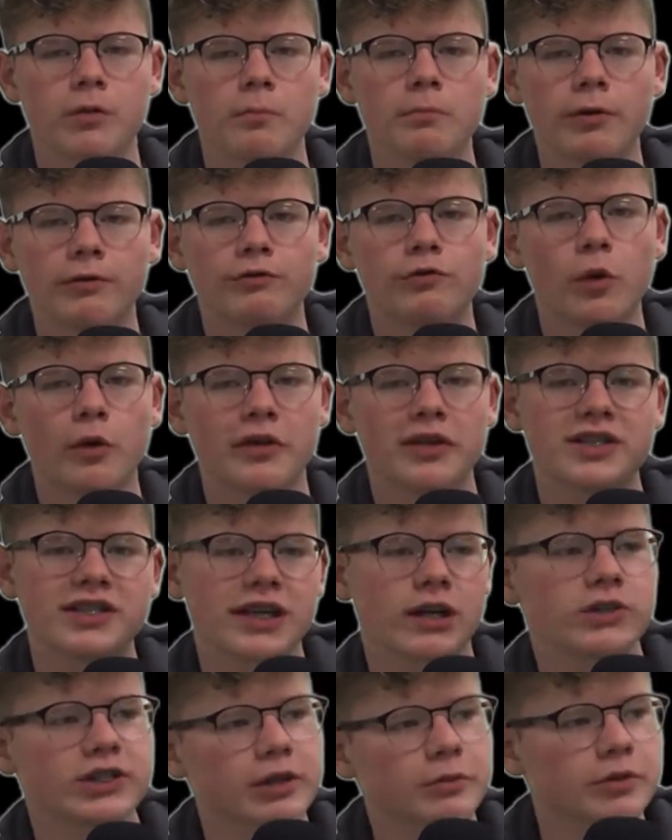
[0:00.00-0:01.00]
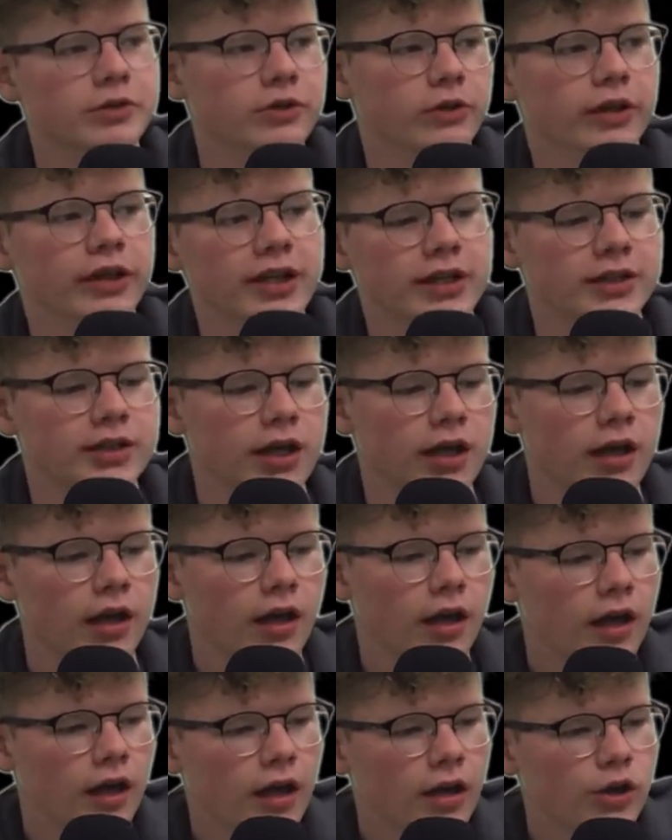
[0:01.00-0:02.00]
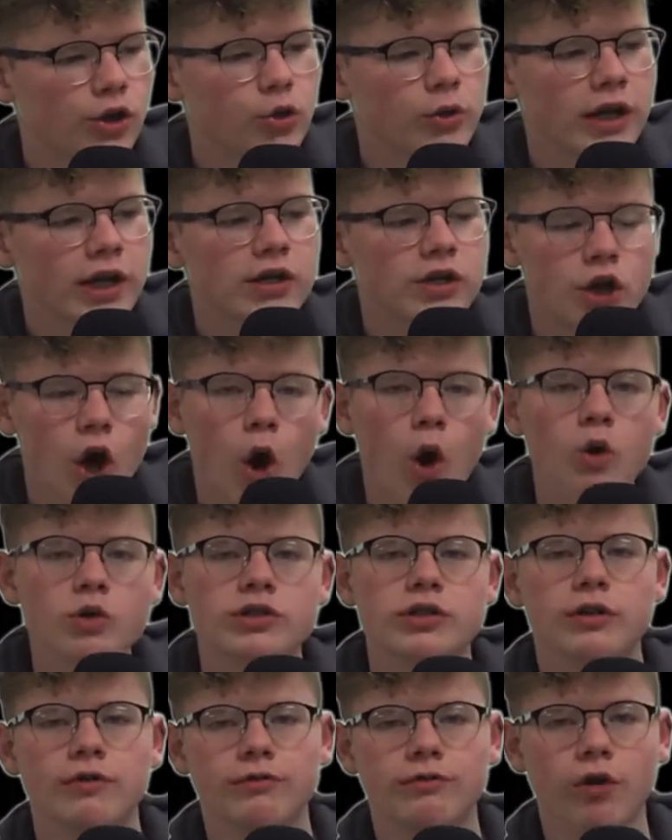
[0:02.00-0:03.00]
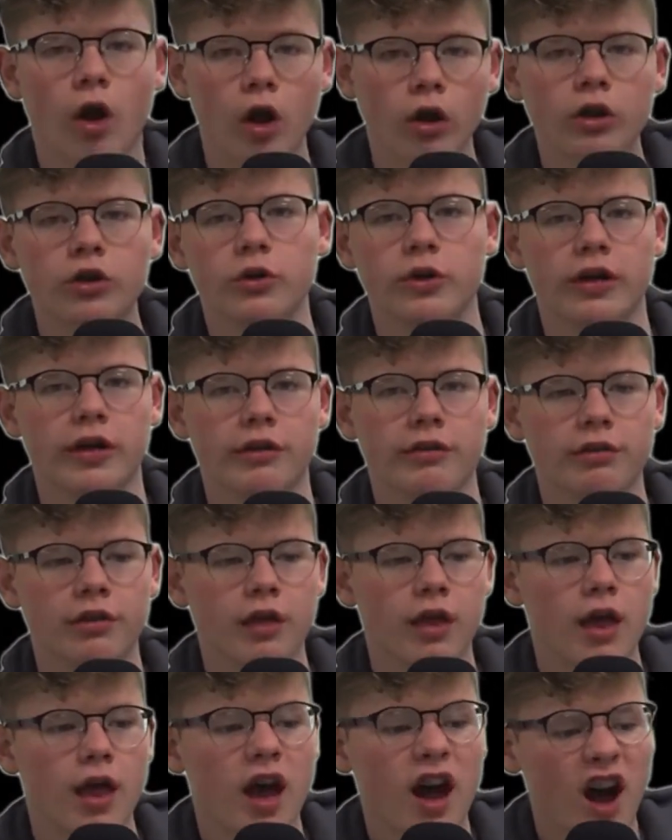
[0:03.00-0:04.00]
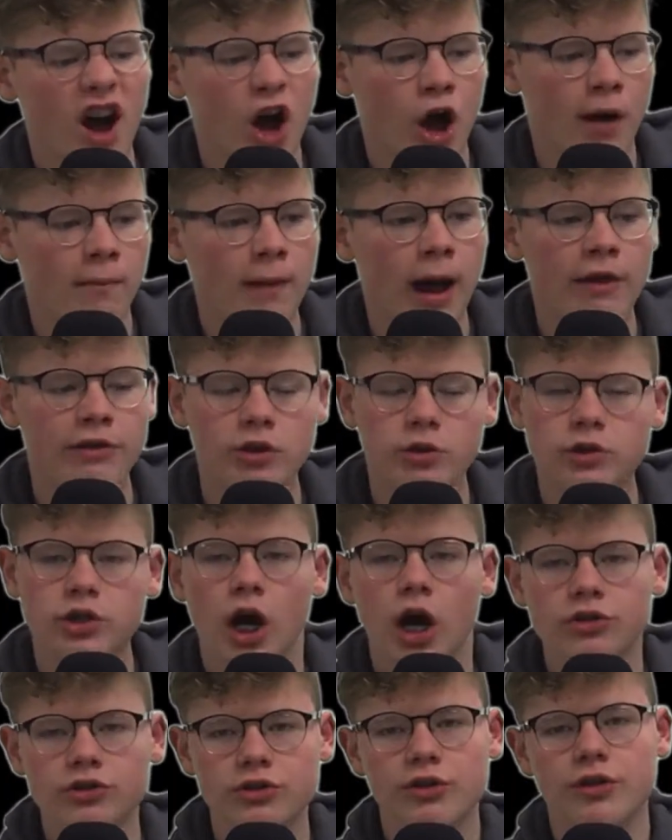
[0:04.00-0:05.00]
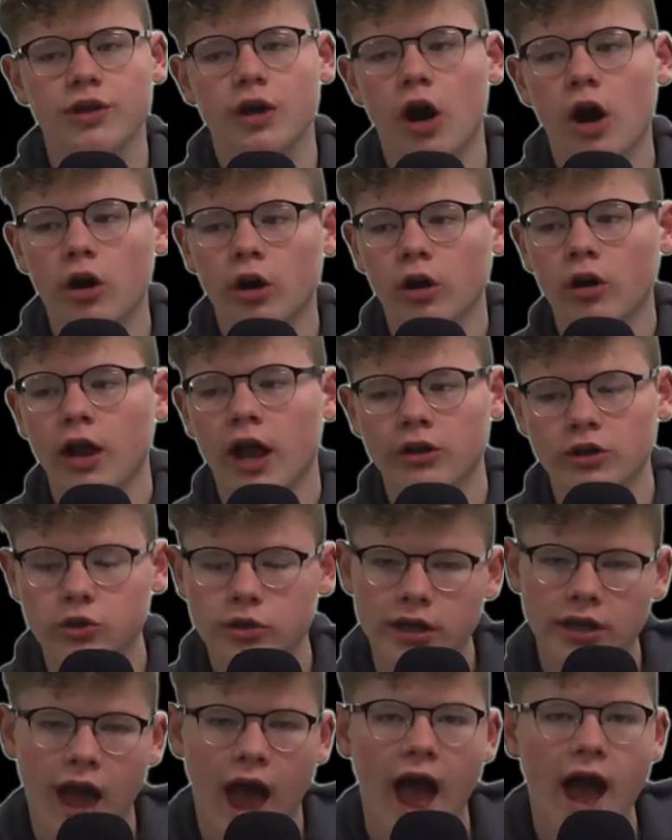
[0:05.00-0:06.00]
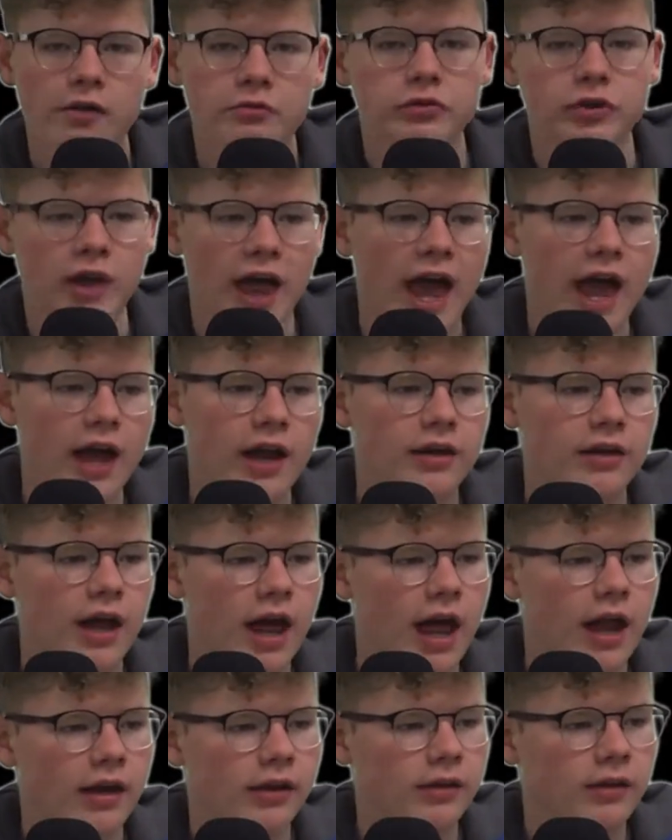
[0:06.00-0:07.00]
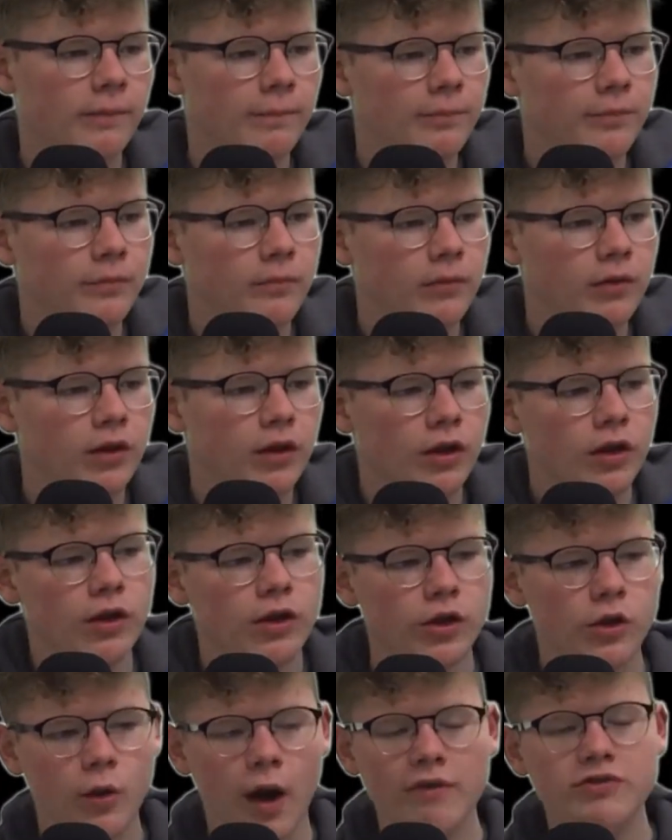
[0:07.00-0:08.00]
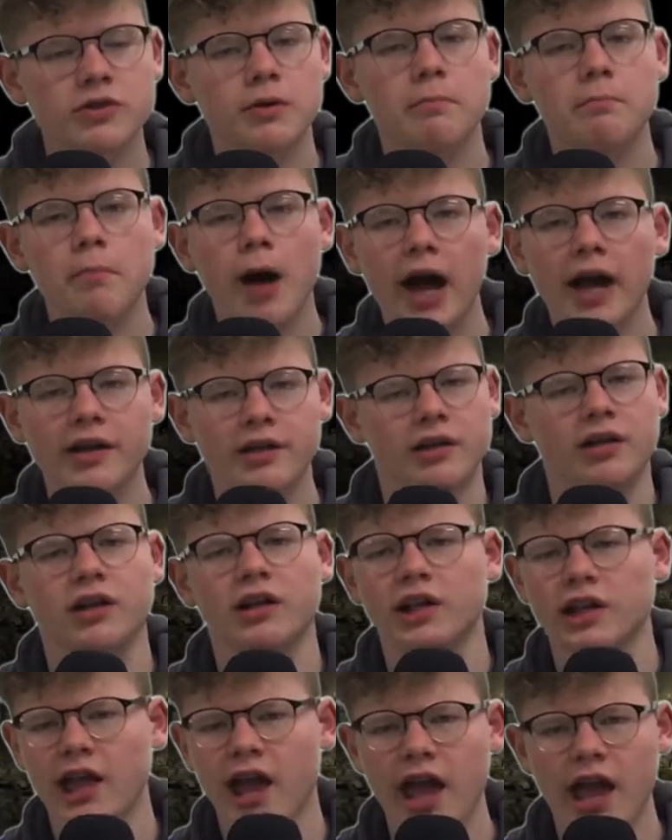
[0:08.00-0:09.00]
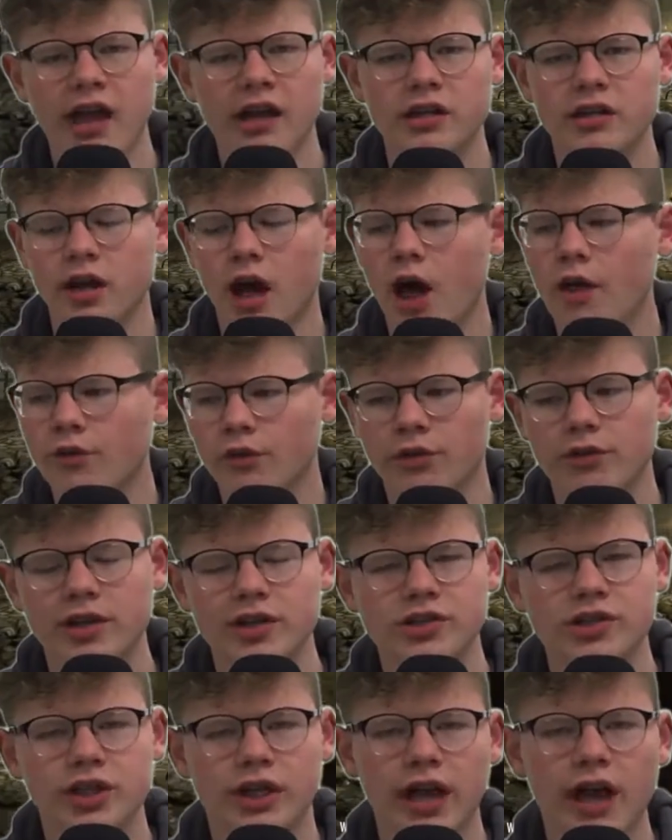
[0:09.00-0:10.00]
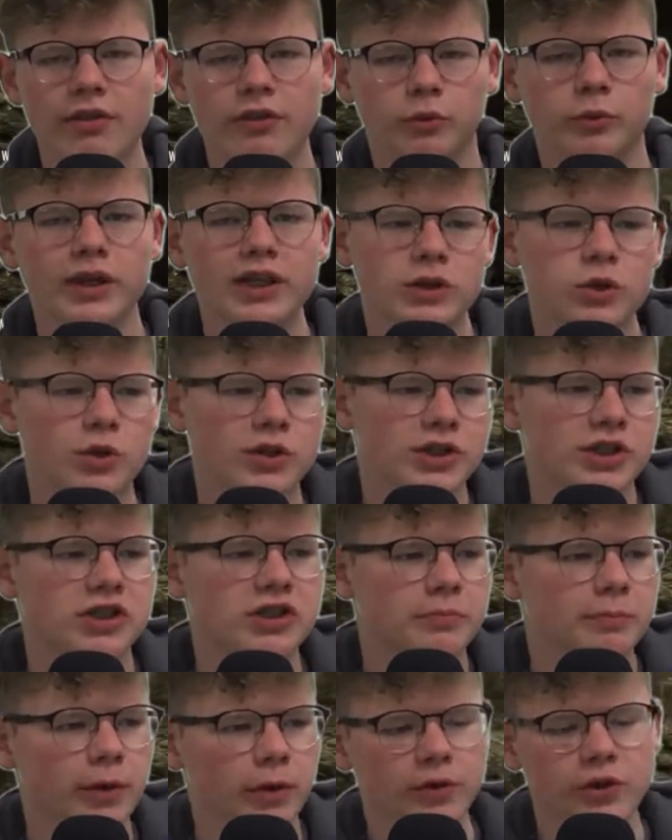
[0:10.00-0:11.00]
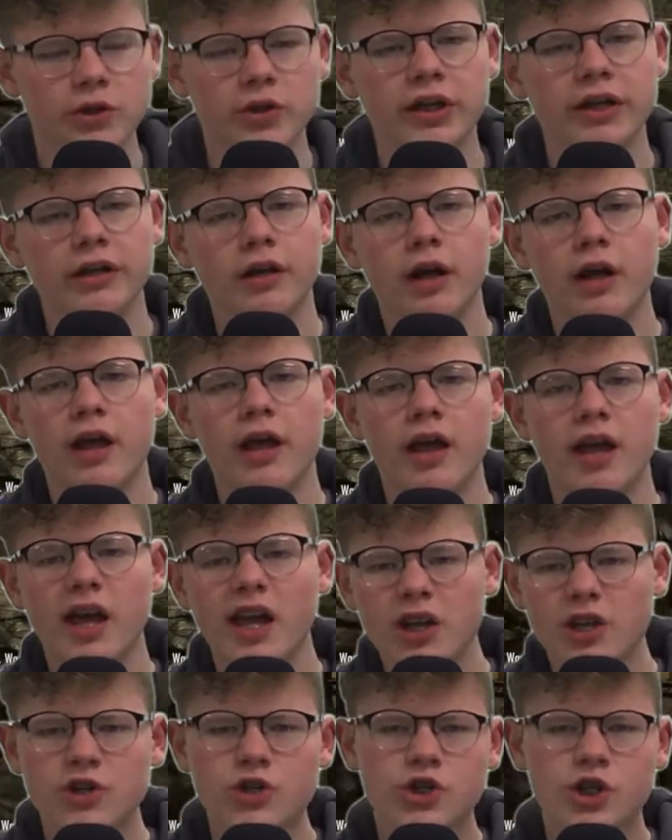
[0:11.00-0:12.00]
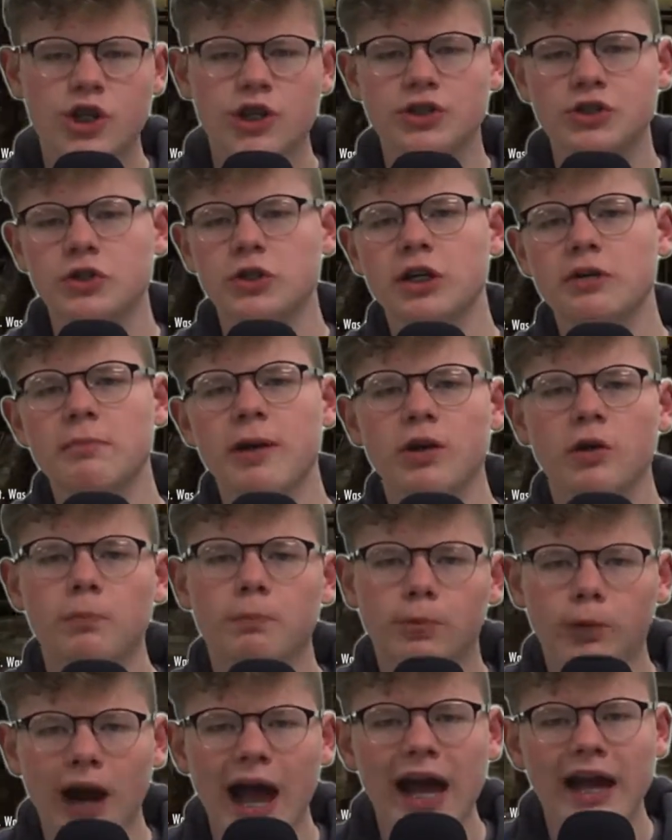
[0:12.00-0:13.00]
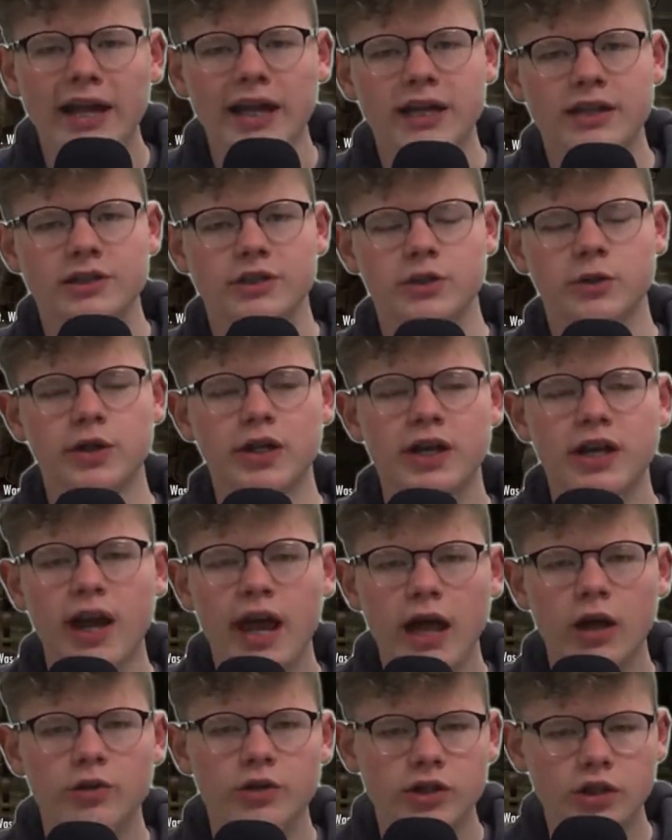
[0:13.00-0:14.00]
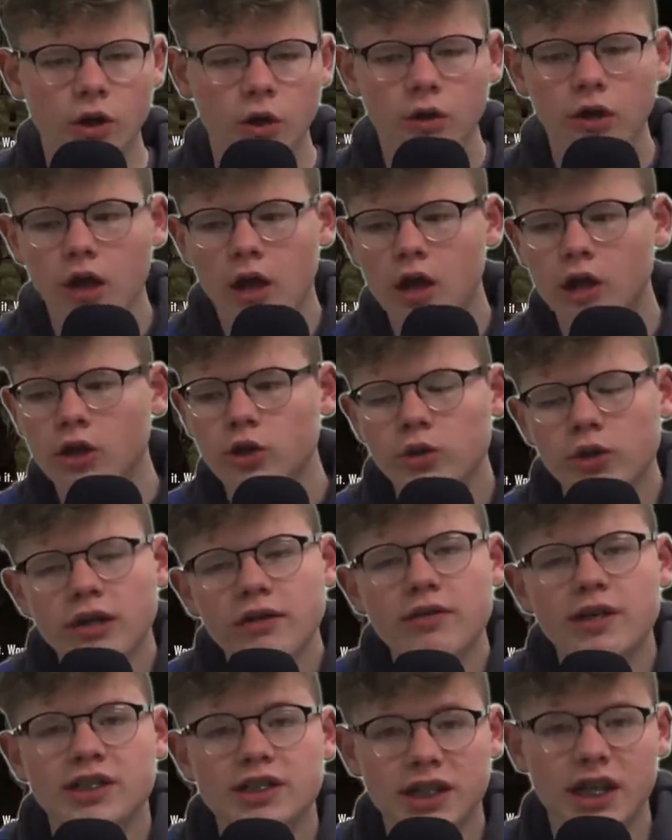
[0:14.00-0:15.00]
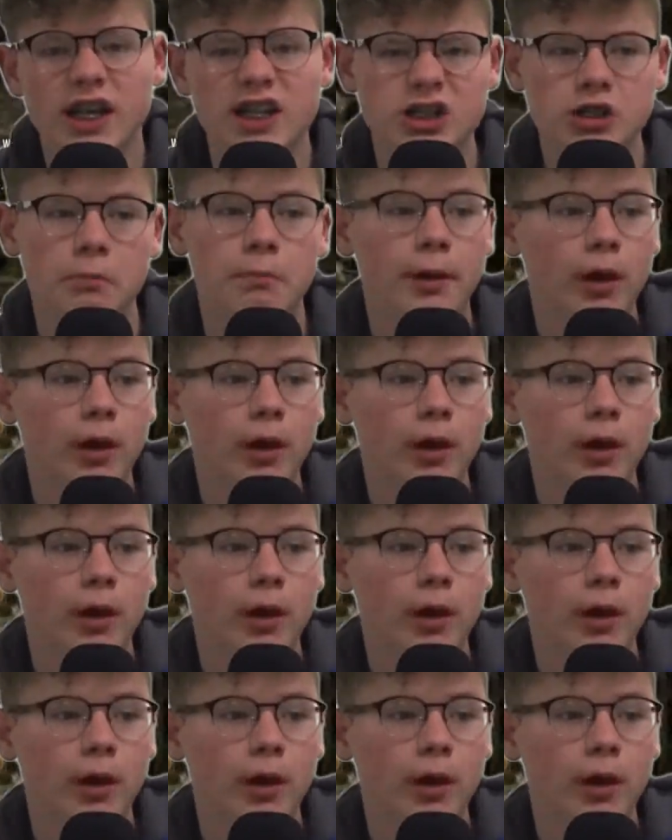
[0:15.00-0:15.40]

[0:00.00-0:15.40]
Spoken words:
before this DLC was released. You can go to Falkreath, and you'll talk to the Jarl, and you can have land, and you have to mine clay and other things to get the resources to build. You need hinges, you need metal brackets, you need nail, you need these things to